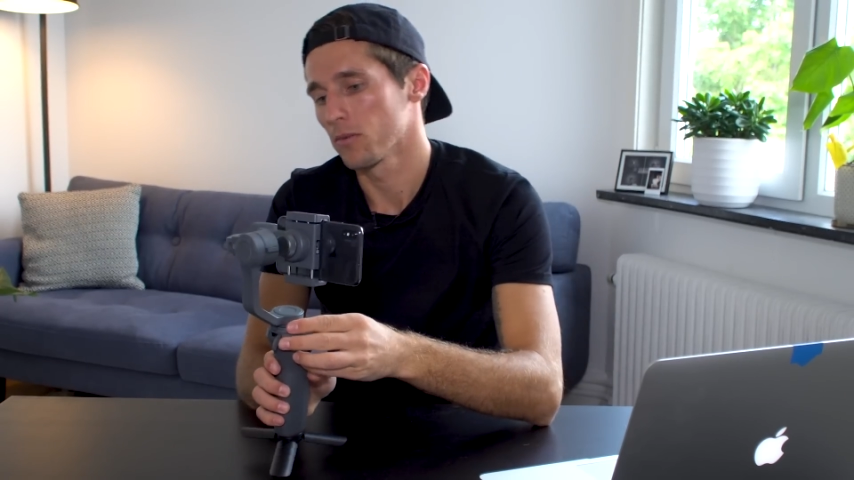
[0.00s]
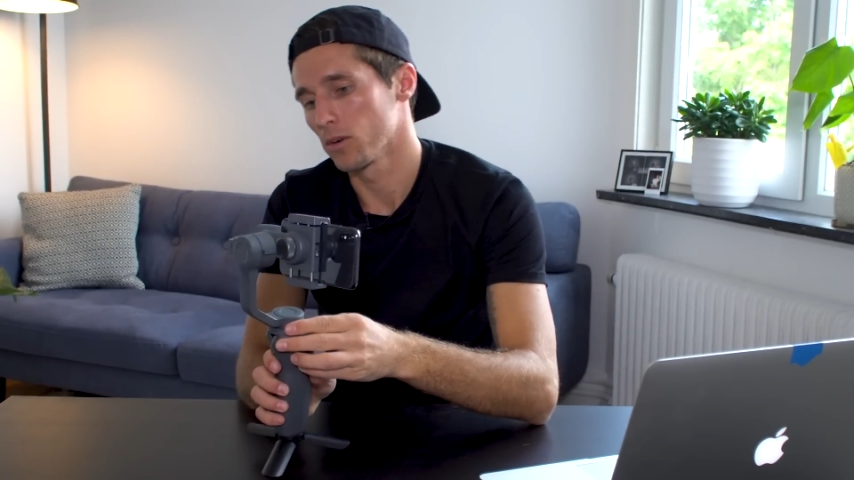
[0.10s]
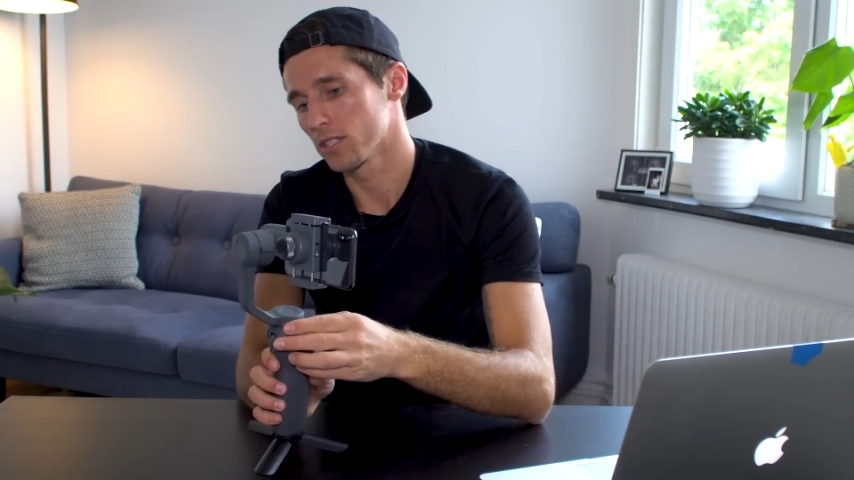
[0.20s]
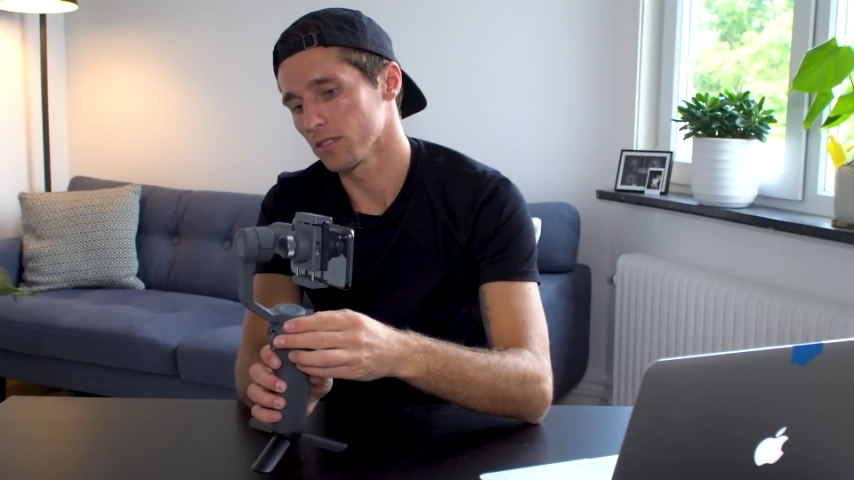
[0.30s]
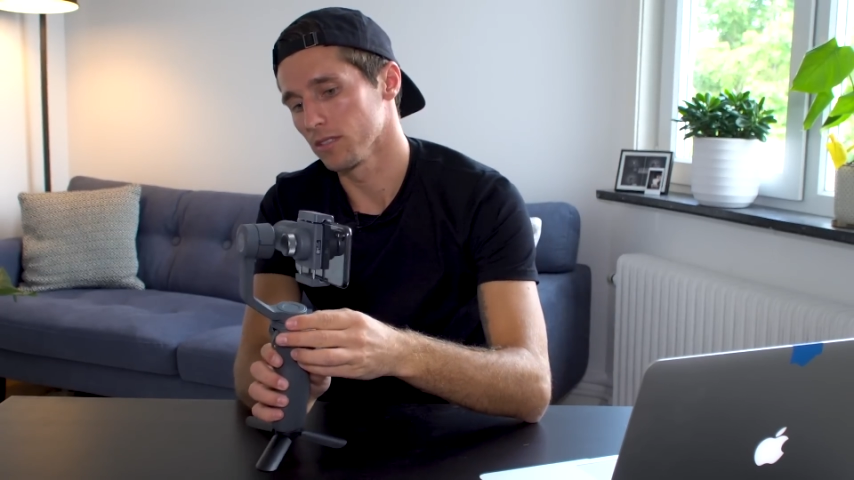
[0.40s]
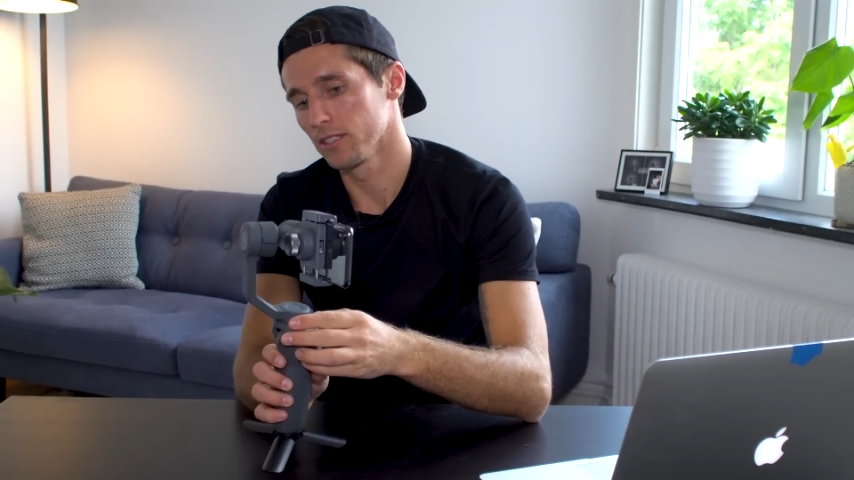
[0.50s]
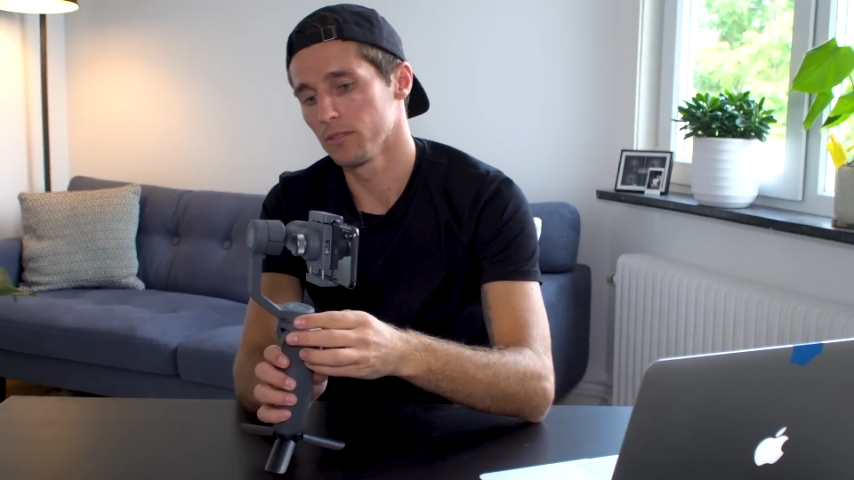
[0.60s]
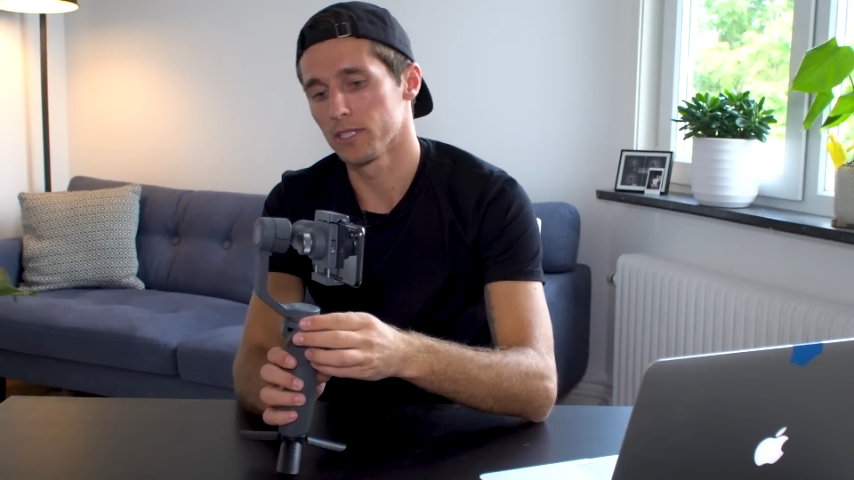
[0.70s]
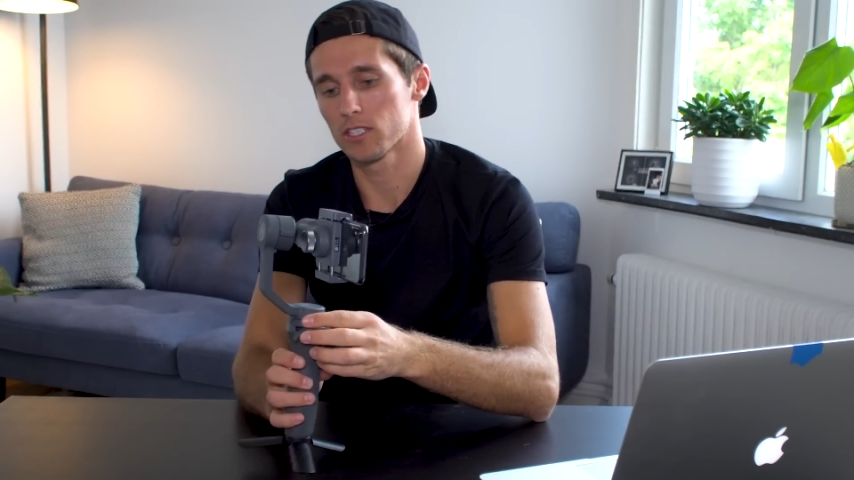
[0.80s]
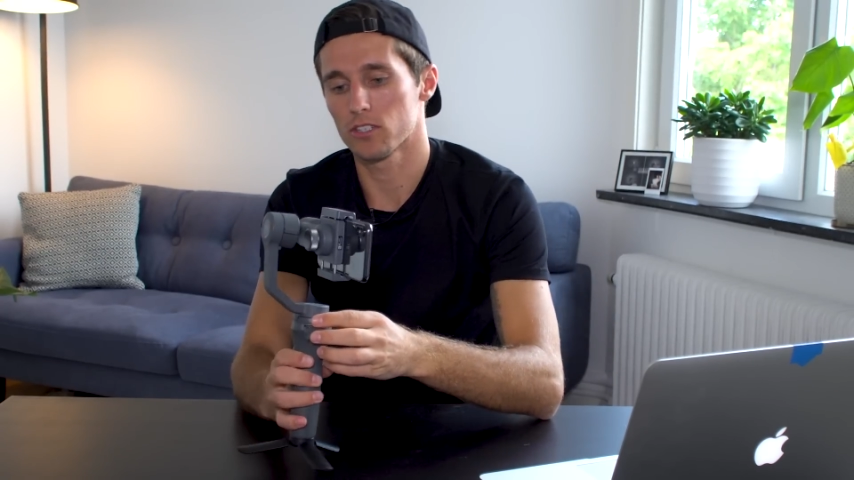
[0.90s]
What's a
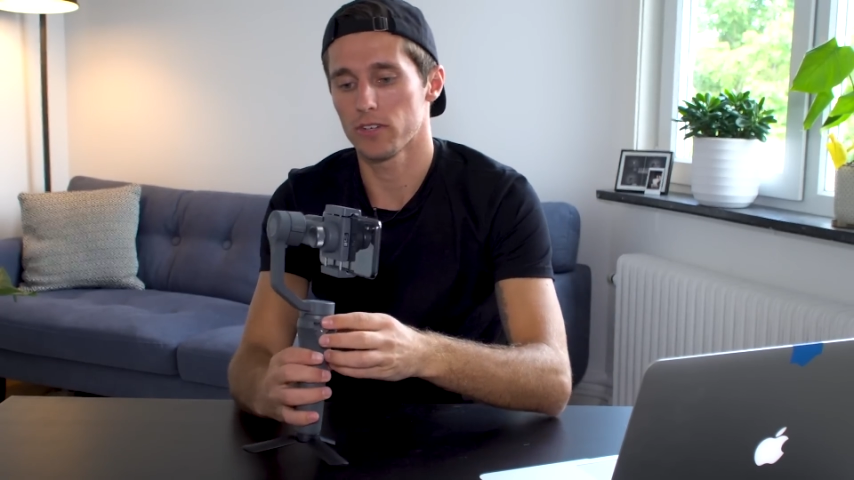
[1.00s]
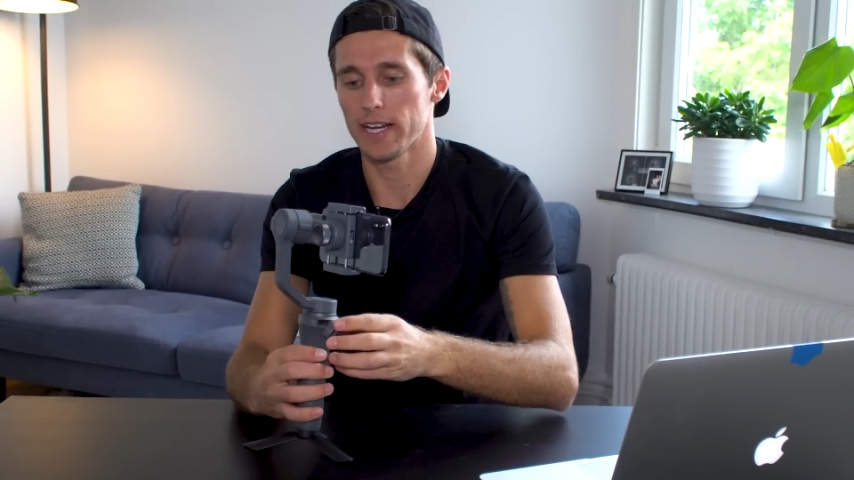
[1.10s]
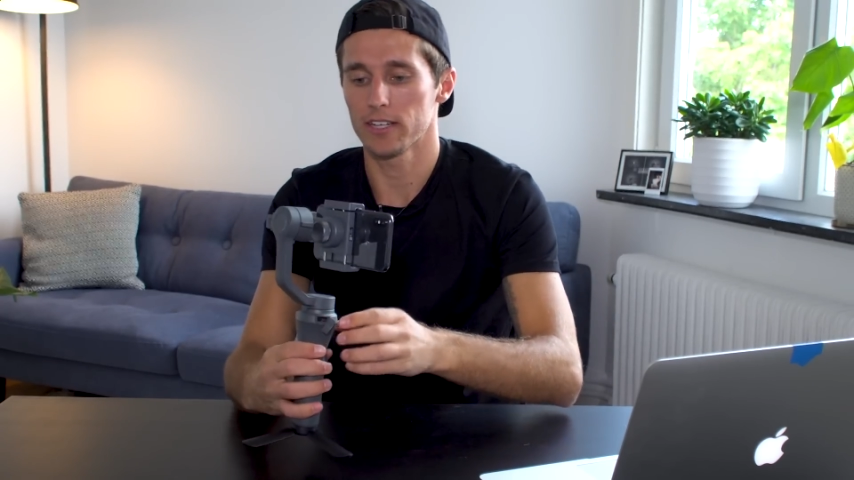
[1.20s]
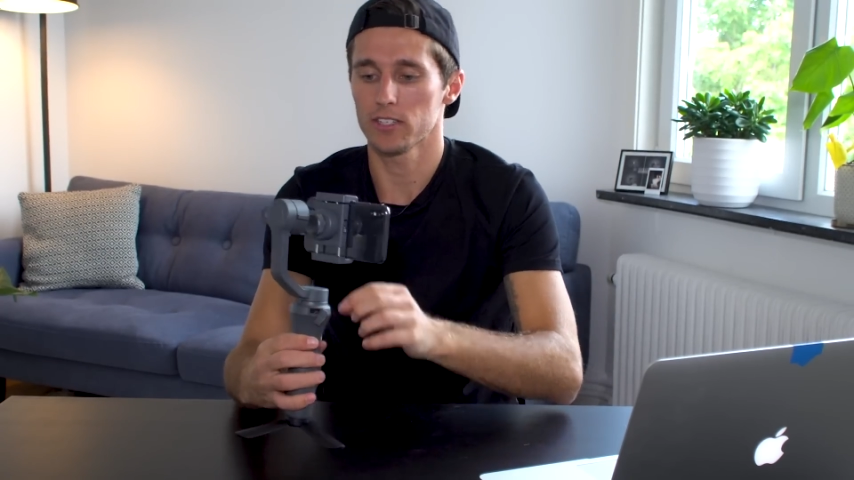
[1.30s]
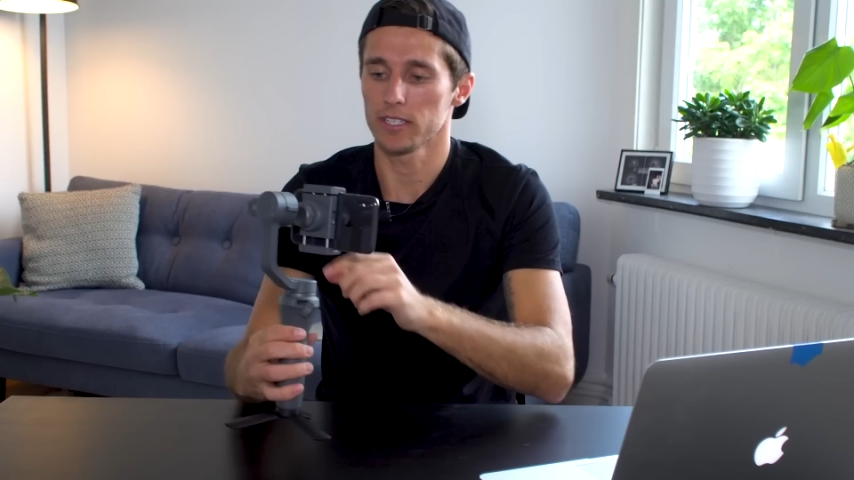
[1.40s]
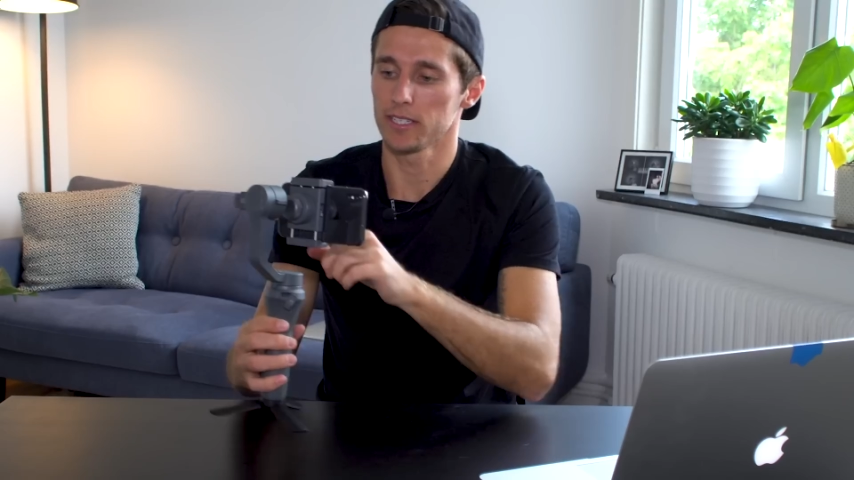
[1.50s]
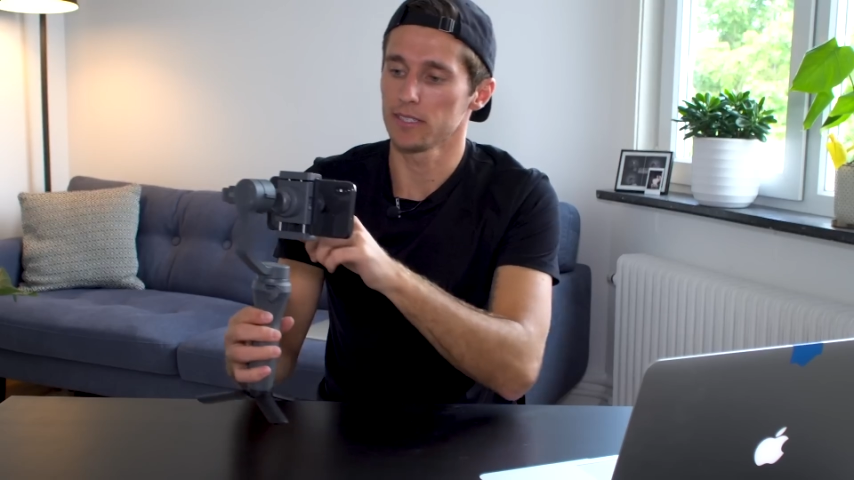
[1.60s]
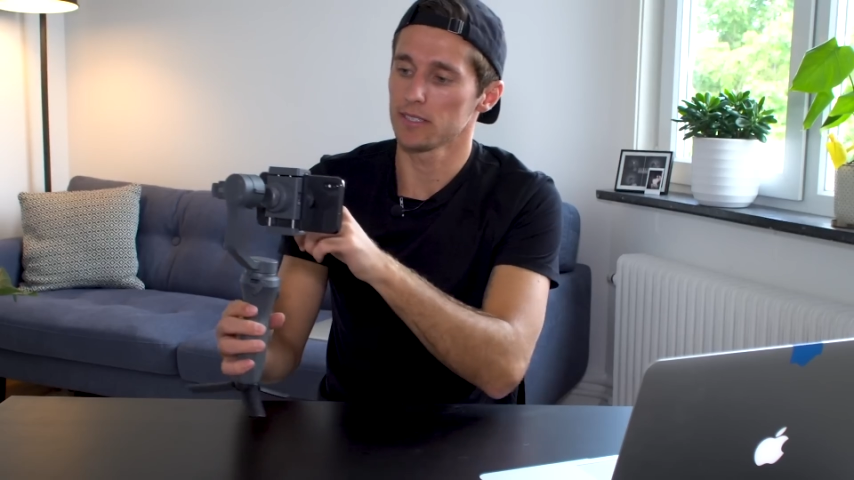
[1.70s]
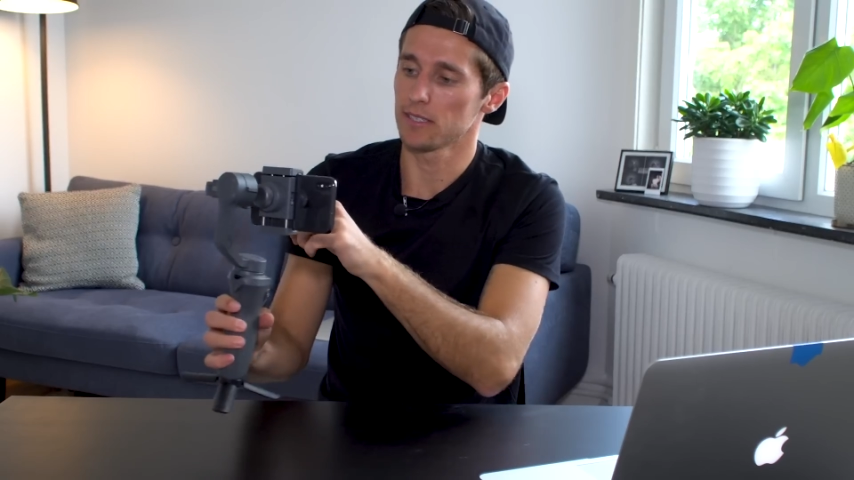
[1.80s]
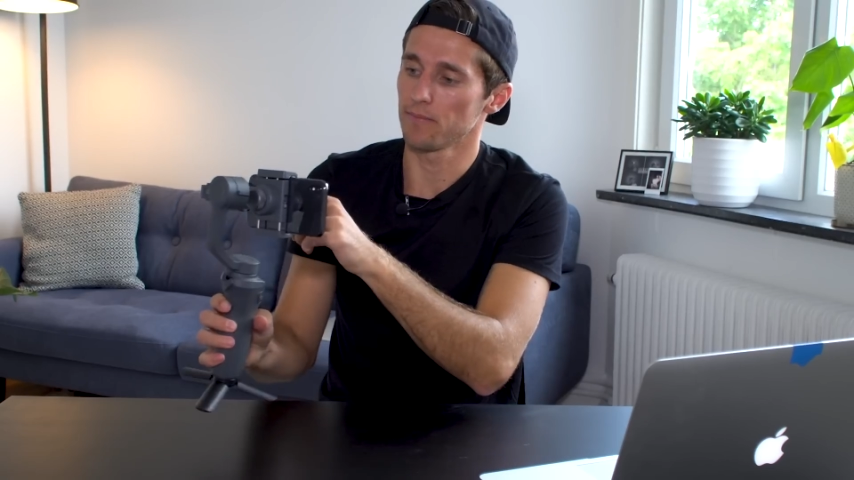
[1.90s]
little bit strange
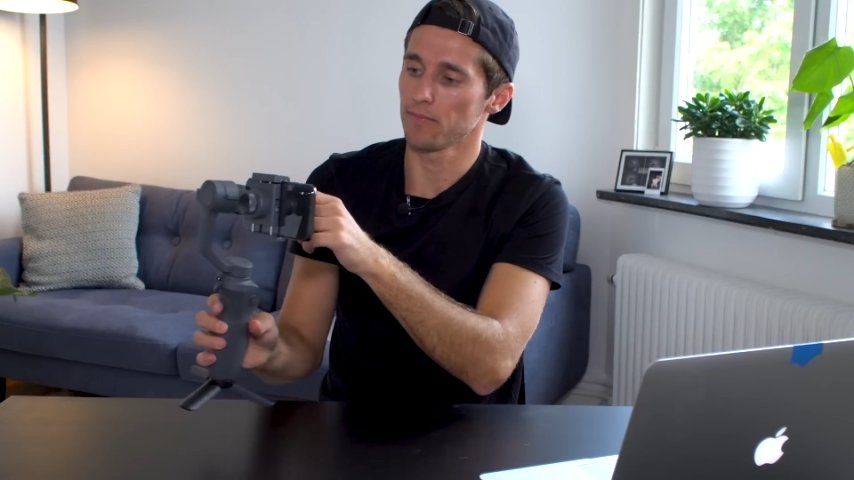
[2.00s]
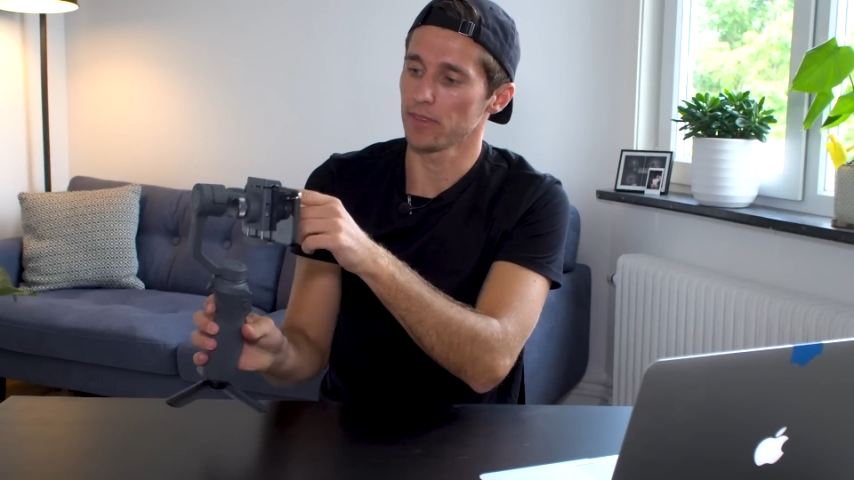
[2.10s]
is